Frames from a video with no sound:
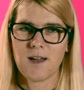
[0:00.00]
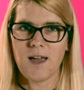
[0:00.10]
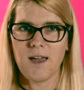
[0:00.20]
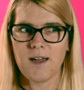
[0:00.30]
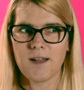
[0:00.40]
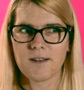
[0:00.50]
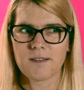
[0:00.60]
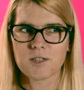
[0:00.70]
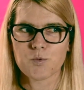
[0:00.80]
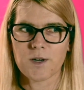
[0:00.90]
And
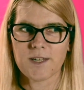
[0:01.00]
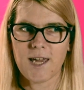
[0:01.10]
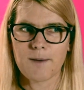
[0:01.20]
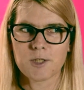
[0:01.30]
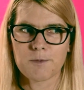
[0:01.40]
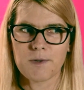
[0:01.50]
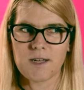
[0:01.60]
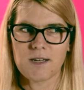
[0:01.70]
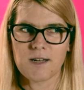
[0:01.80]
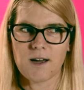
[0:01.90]
this one came to
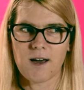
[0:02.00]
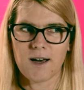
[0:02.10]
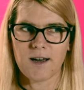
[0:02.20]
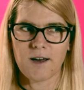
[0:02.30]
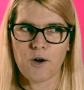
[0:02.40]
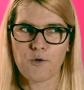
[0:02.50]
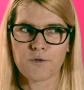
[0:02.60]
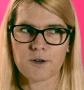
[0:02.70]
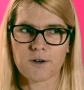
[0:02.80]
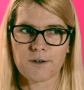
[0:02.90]
me
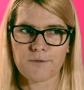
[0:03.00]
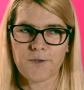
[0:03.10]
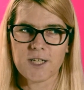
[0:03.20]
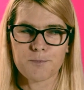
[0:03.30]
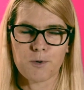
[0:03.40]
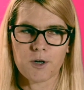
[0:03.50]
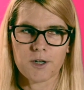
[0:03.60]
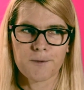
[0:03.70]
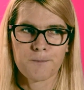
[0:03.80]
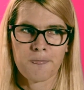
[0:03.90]
over
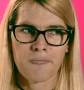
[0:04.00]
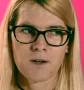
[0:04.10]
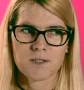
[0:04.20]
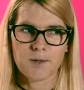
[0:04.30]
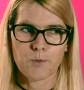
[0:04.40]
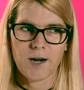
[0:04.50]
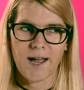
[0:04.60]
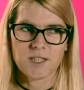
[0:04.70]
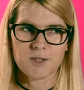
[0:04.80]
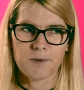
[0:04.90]
Facebook. Someone
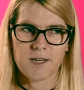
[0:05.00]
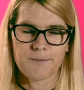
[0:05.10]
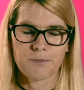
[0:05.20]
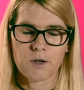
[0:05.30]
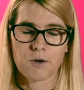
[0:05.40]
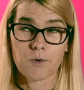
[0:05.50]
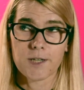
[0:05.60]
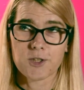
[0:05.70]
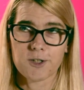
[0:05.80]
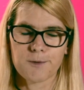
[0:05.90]
asked me,
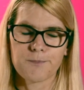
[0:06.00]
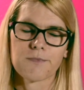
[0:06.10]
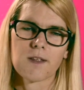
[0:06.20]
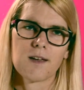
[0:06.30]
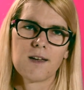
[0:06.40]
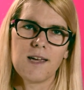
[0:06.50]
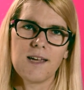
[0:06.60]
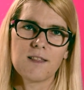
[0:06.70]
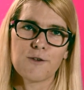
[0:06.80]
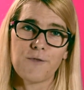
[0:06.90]
Rachel,
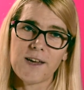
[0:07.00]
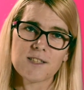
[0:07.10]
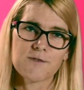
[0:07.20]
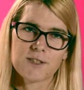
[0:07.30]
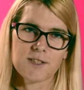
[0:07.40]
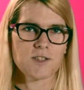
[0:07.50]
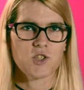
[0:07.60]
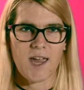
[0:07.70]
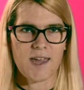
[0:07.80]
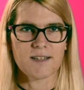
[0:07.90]
in the face of such
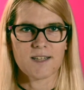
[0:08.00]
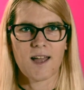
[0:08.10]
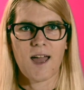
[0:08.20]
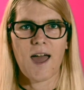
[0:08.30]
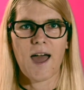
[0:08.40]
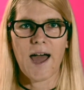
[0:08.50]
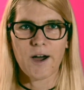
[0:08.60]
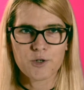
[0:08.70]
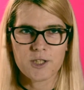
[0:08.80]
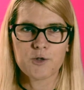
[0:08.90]
hate,
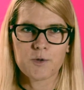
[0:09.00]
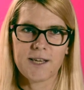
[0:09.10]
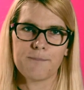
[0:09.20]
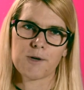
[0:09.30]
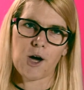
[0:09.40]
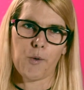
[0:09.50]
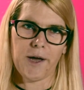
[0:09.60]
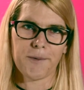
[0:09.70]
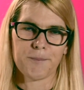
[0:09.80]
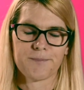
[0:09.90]
how do you keep going?
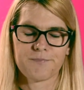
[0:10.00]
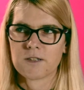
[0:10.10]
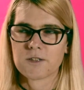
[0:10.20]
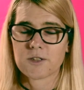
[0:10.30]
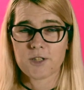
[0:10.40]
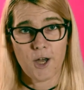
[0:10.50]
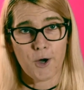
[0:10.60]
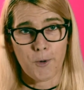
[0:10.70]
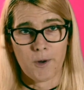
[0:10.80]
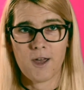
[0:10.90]
So,